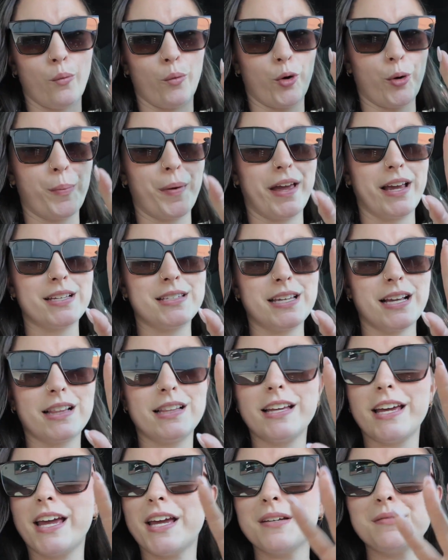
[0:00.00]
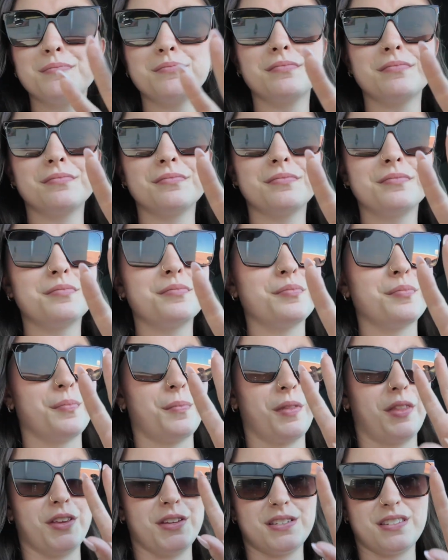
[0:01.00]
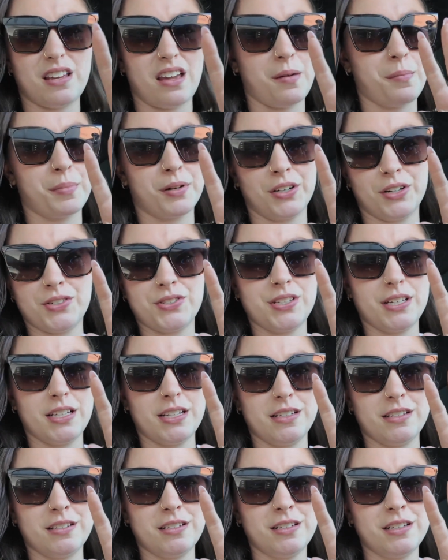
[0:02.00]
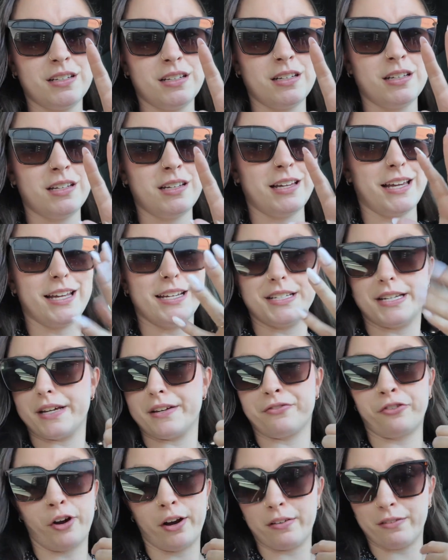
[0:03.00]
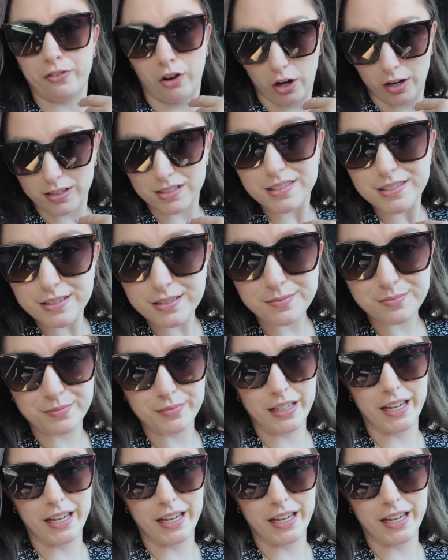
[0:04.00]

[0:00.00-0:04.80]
we're basically the same person in different fonts.